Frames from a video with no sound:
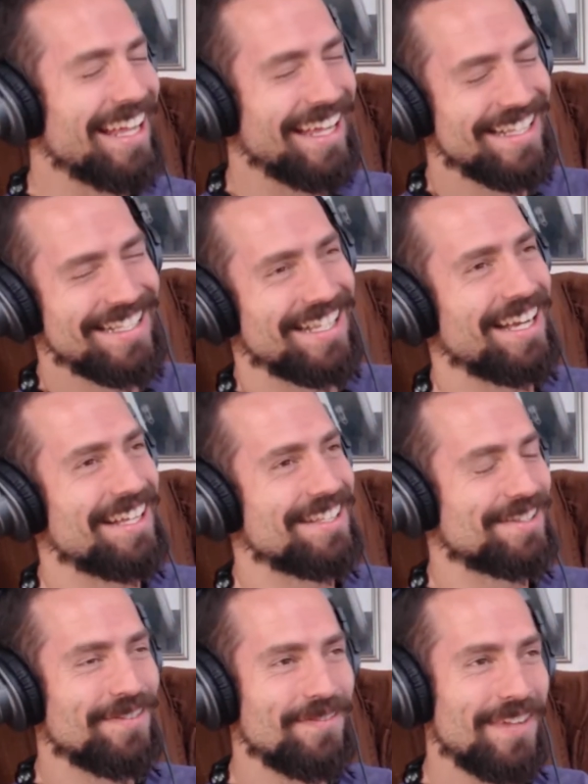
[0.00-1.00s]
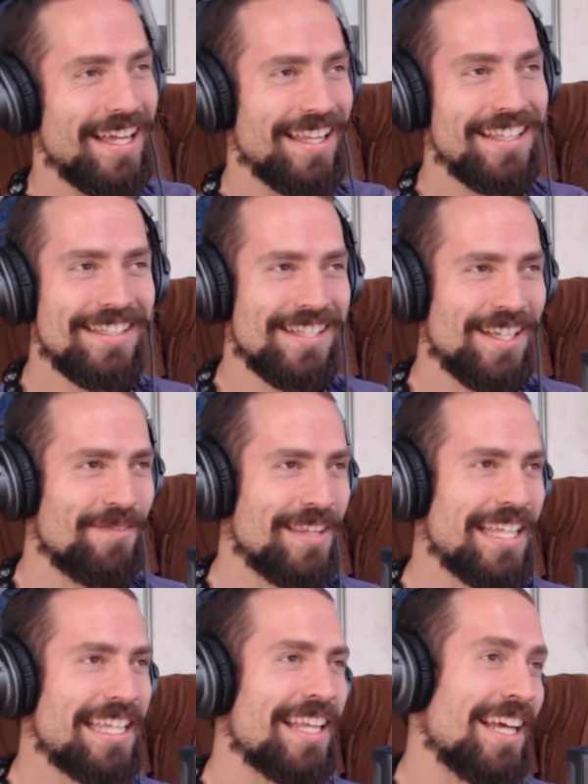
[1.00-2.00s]
That's awesome. Yeah, that's
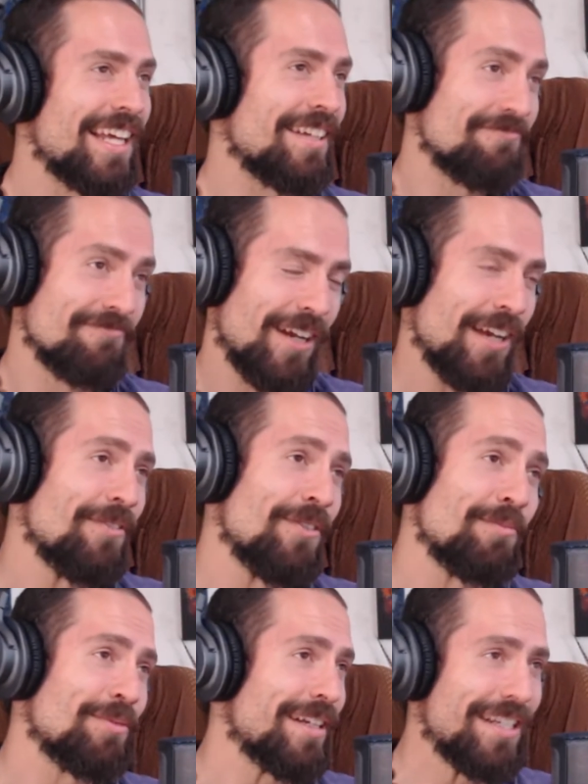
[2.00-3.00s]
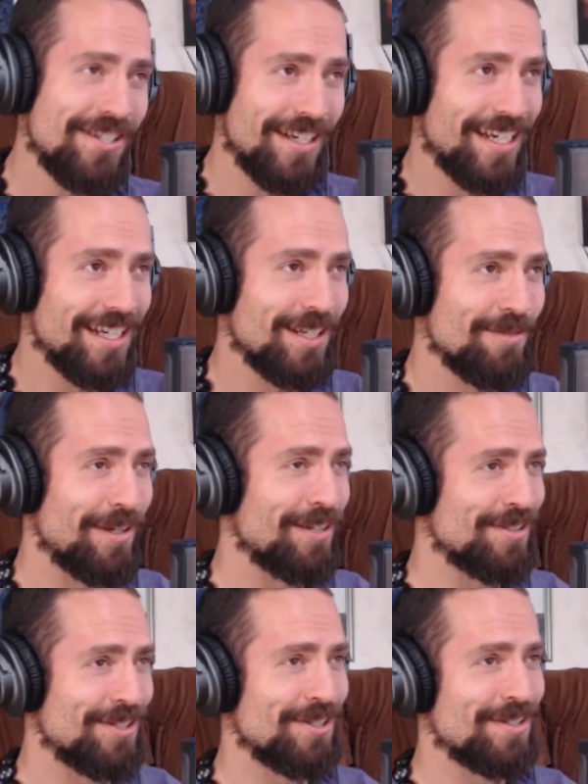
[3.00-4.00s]
something that I've appreciated
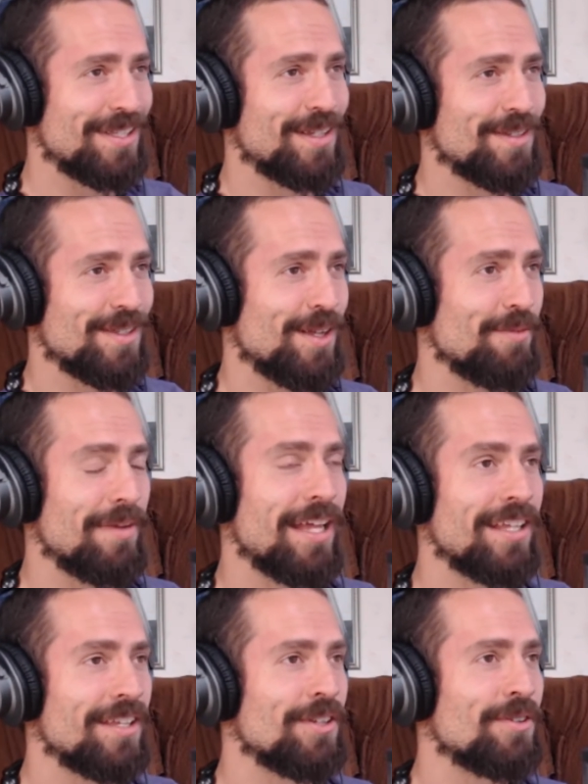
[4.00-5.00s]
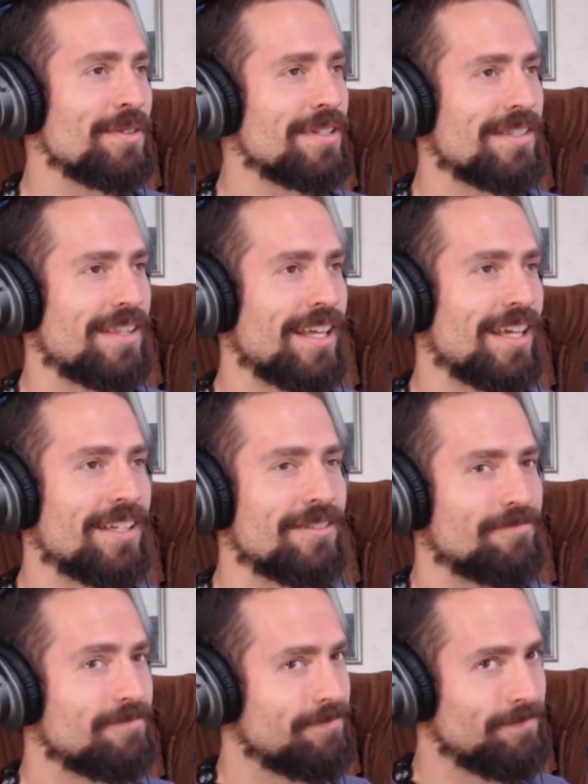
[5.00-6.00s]
about you since I met you, is that
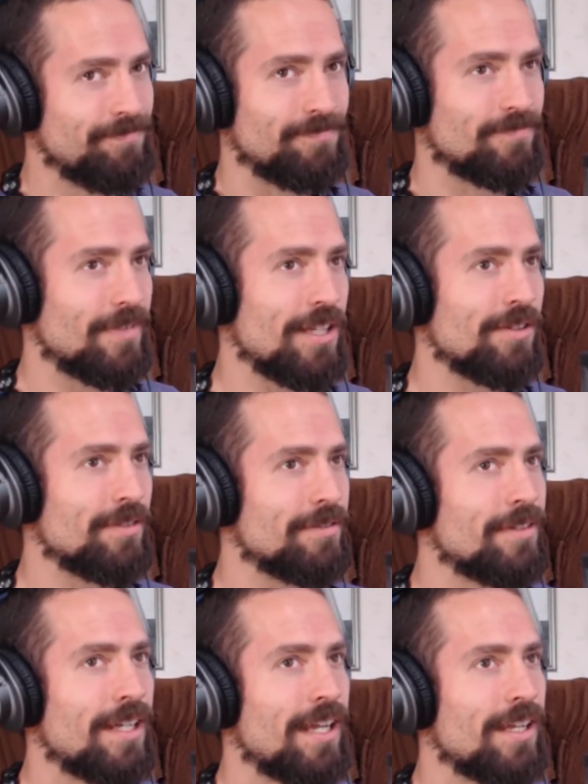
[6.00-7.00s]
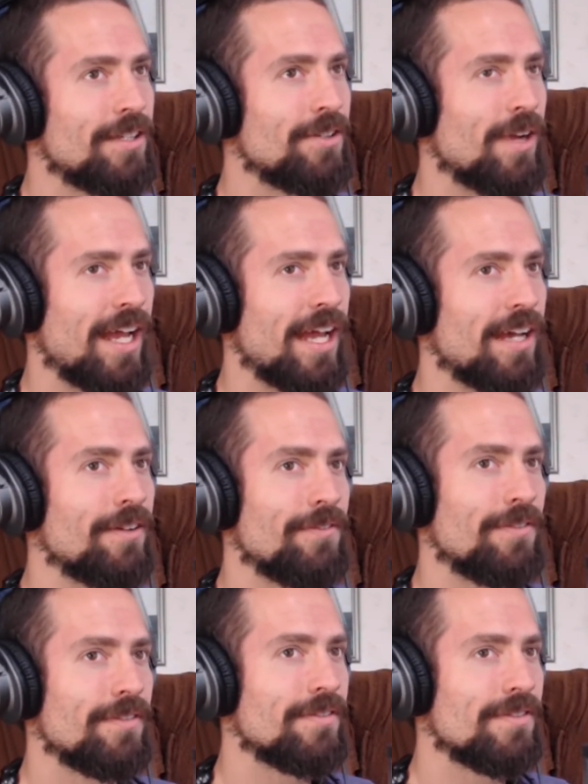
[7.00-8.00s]
you
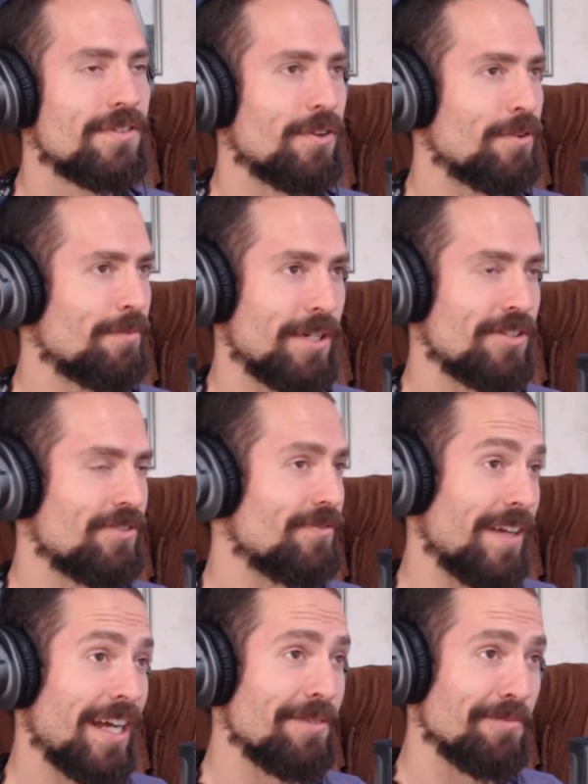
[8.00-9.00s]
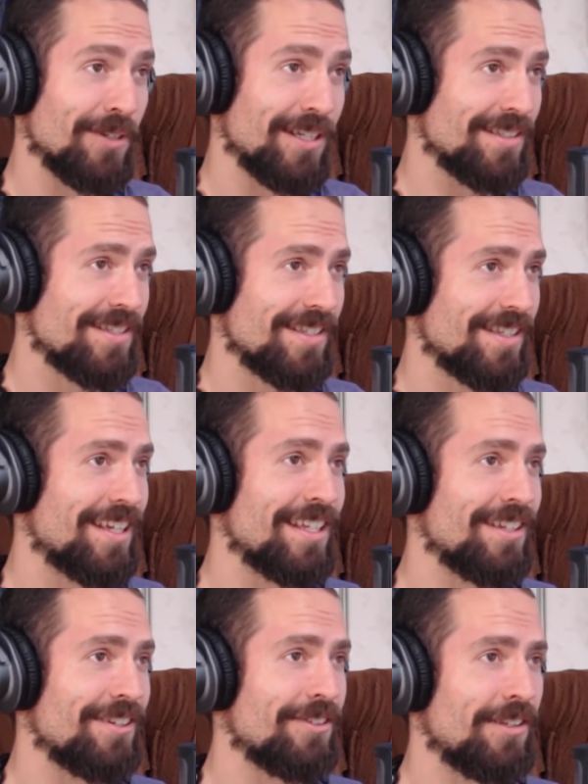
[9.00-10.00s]
have so much vibrance
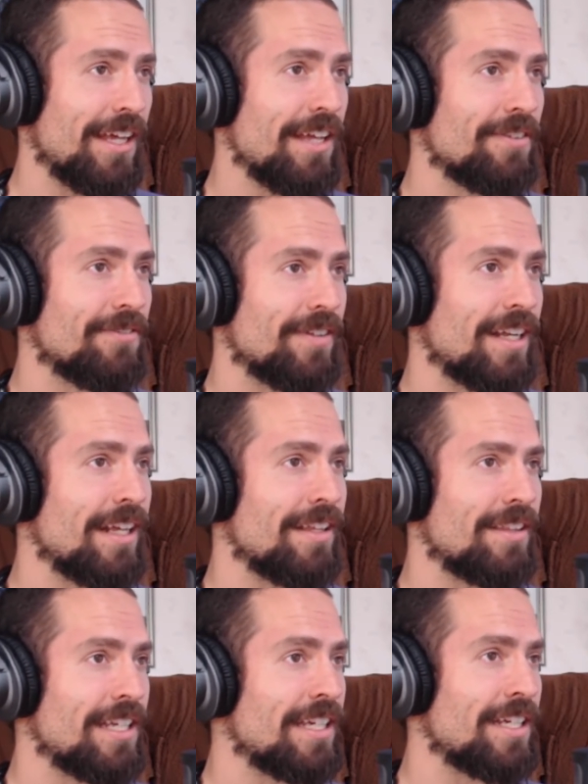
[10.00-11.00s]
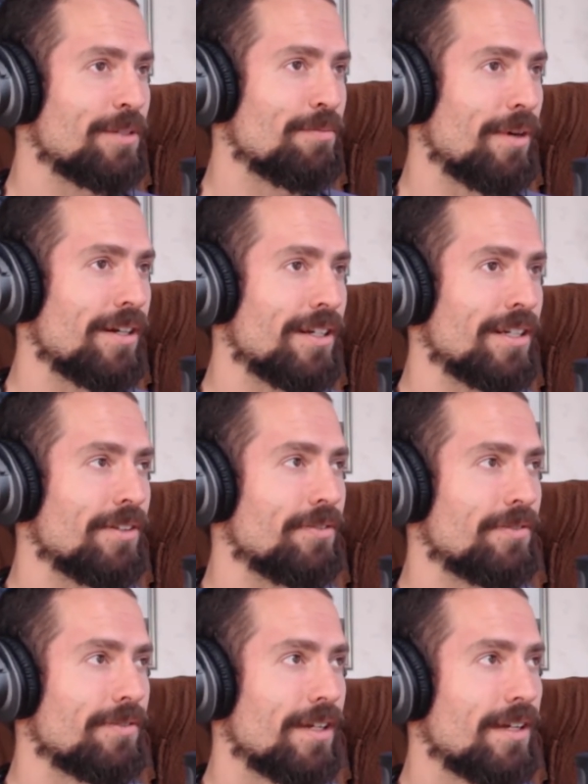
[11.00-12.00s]
in your life. And I think part
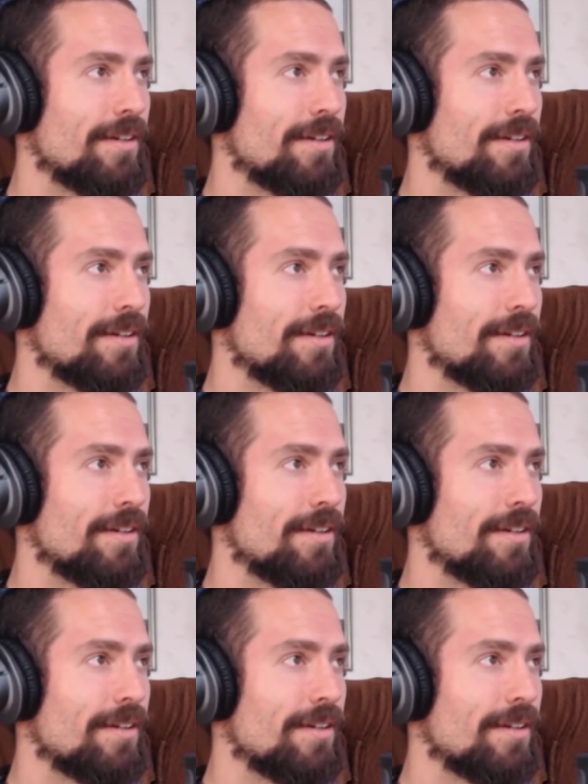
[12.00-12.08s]
of